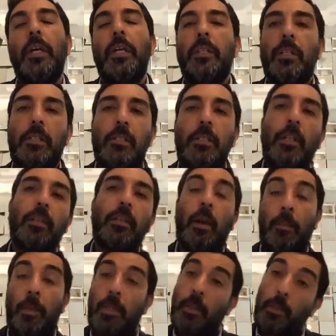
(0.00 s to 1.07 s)
There's nothing, I
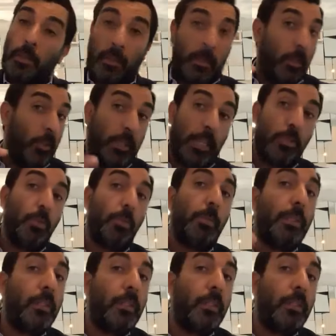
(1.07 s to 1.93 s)
mean, your days will be